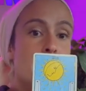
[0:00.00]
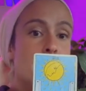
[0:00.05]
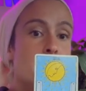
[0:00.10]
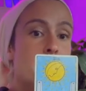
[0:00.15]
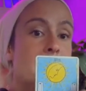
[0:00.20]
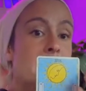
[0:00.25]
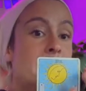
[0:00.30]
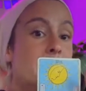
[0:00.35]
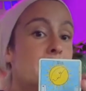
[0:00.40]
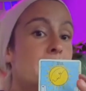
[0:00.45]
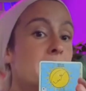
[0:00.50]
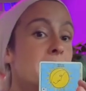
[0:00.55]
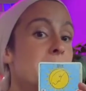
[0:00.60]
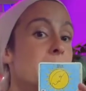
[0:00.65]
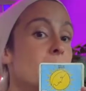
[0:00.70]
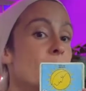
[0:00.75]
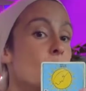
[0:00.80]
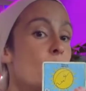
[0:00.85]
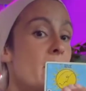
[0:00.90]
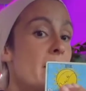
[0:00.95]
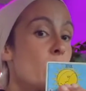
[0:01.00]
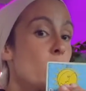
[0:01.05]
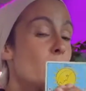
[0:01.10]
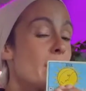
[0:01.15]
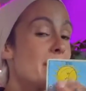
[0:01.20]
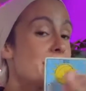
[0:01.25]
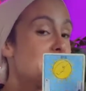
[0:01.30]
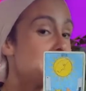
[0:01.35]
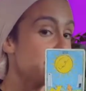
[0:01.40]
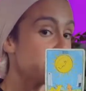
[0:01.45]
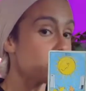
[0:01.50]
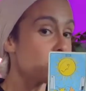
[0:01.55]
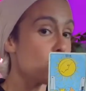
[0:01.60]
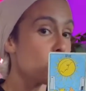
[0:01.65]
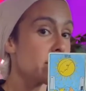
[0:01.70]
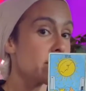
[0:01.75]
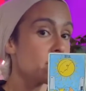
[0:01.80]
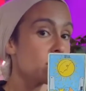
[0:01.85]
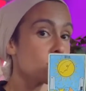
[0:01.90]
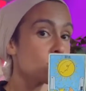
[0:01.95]
But in a very big way, we're at this
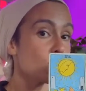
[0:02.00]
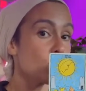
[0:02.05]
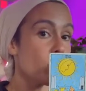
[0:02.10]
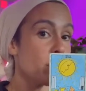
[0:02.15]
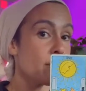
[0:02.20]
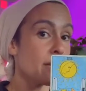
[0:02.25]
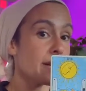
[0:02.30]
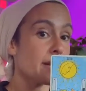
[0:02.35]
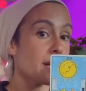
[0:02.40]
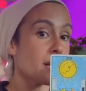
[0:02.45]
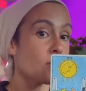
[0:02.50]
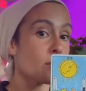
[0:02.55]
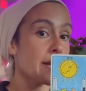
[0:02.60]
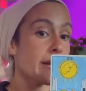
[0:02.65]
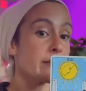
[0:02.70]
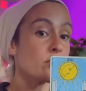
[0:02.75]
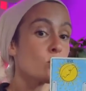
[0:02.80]
point in the story right now, okay?